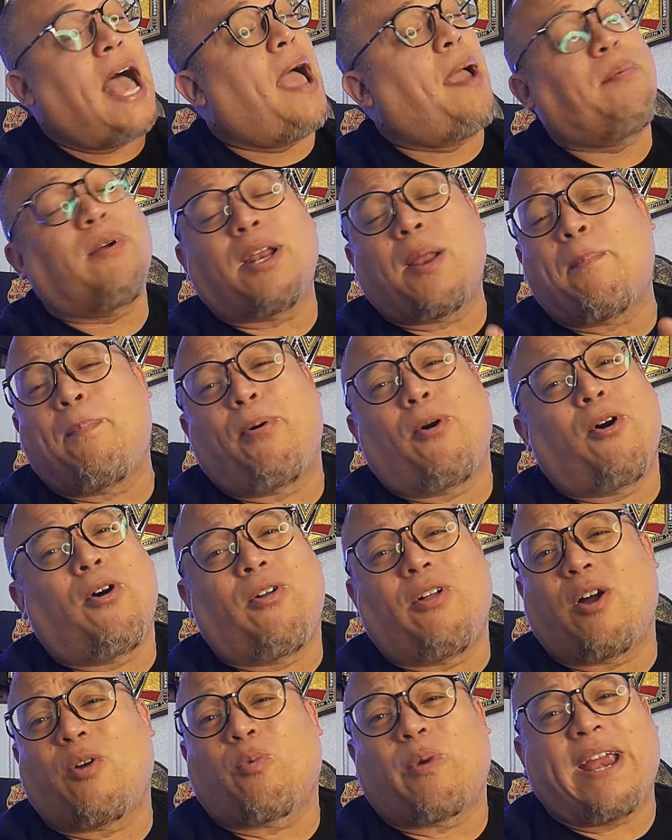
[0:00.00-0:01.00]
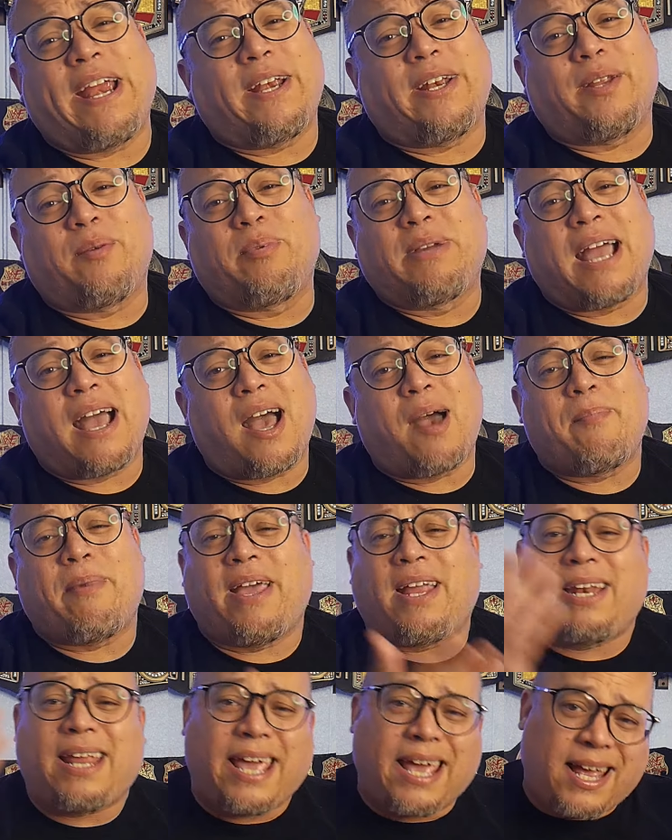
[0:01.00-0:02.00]
I'm going to pull a random
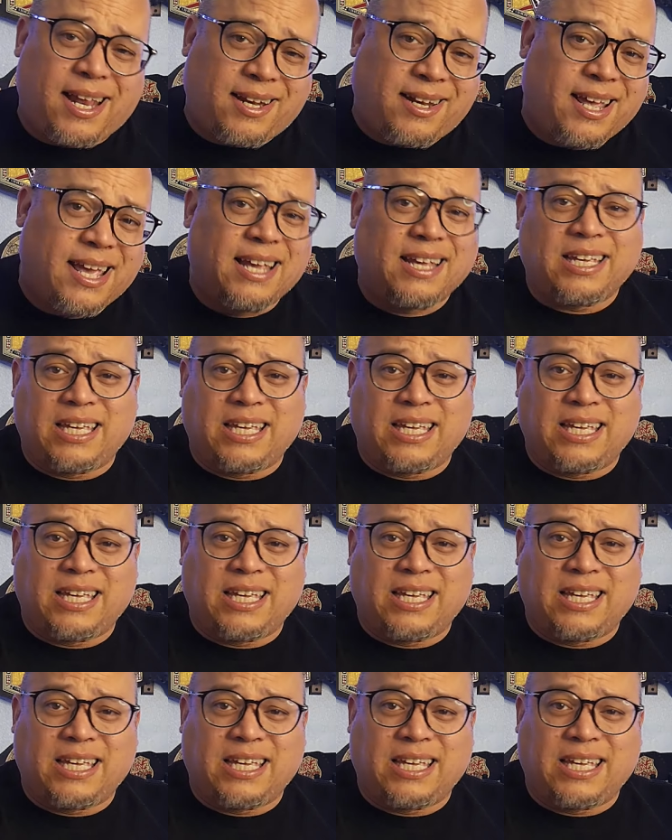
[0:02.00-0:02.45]
comment and